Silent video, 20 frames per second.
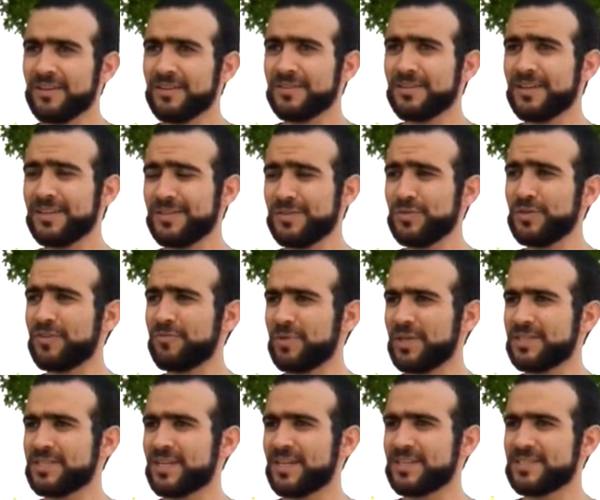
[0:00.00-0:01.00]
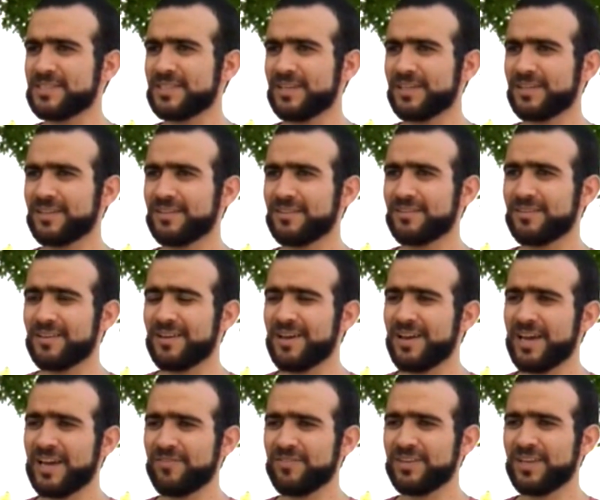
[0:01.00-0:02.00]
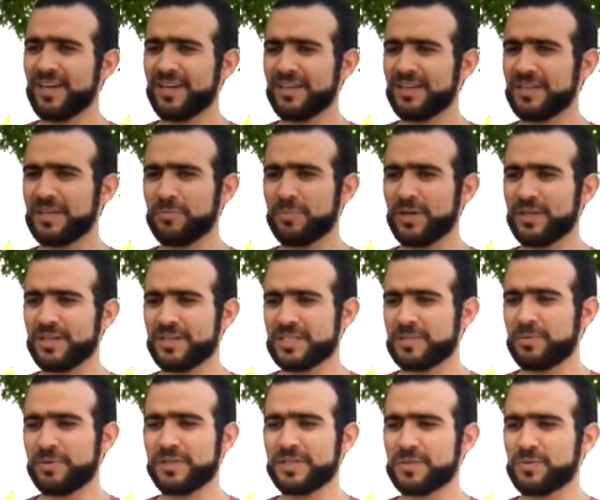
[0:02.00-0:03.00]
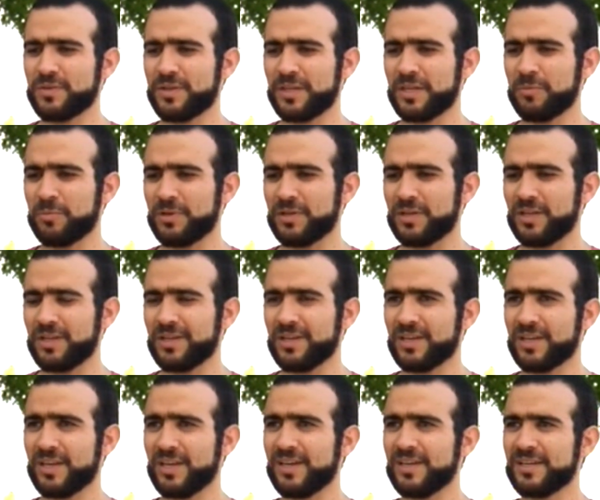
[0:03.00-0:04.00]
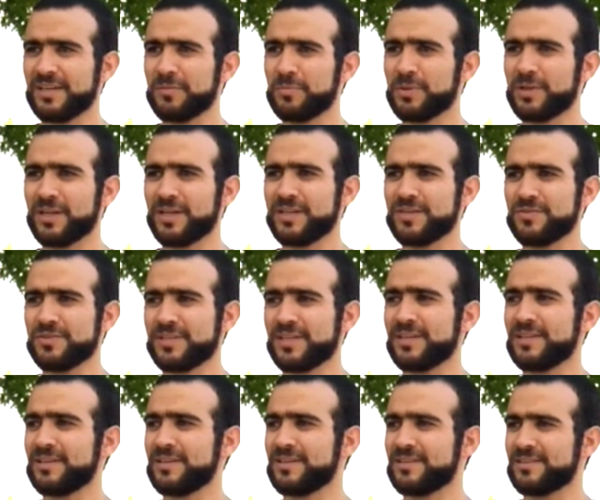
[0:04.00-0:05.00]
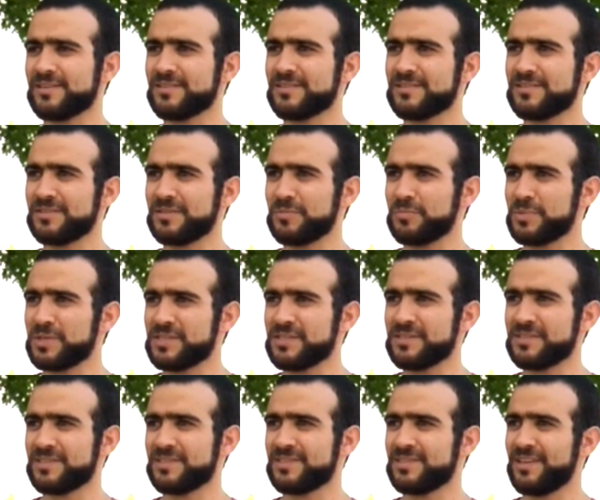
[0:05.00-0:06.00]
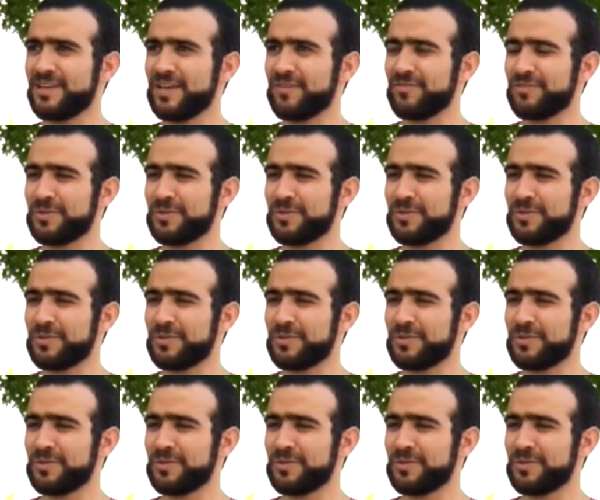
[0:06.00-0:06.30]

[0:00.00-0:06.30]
they do give me a chance. Like, I haven't had any bad experience with anybody, uh, but I understand like certain businesses they have a